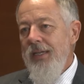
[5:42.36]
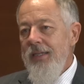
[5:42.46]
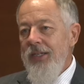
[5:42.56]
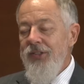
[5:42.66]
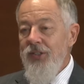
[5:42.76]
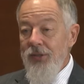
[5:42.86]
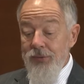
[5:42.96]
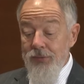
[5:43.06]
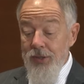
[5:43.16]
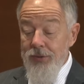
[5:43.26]
And so
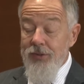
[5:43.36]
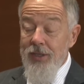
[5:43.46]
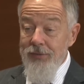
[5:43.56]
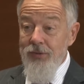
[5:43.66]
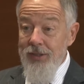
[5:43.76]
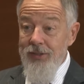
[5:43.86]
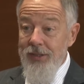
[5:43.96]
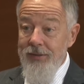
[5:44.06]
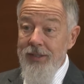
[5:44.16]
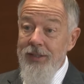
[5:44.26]
those kind of
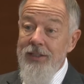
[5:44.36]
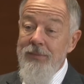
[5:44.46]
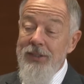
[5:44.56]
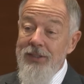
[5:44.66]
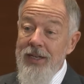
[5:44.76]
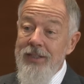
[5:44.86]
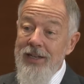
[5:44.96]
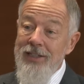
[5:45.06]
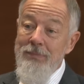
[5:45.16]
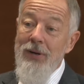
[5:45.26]
criteria need to be set
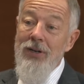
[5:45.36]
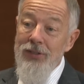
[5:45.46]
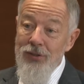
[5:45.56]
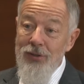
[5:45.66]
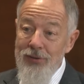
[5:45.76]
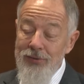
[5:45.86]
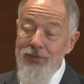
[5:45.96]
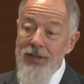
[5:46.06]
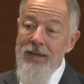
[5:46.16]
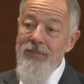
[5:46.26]
as part of
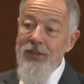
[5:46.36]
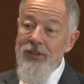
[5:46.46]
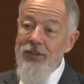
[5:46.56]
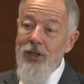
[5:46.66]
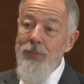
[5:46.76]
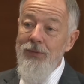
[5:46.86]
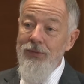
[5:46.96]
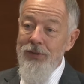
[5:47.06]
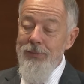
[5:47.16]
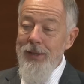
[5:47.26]
the scope of the
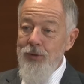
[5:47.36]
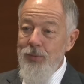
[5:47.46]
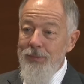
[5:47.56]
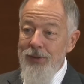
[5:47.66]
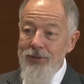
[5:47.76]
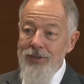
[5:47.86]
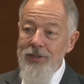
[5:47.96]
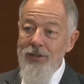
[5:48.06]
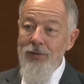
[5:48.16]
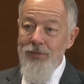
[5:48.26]
risk management
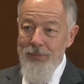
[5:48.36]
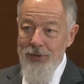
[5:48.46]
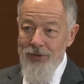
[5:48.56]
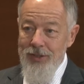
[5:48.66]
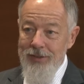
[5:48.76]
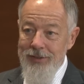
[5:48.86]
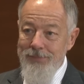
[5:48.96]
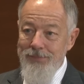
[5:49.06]
process of the project?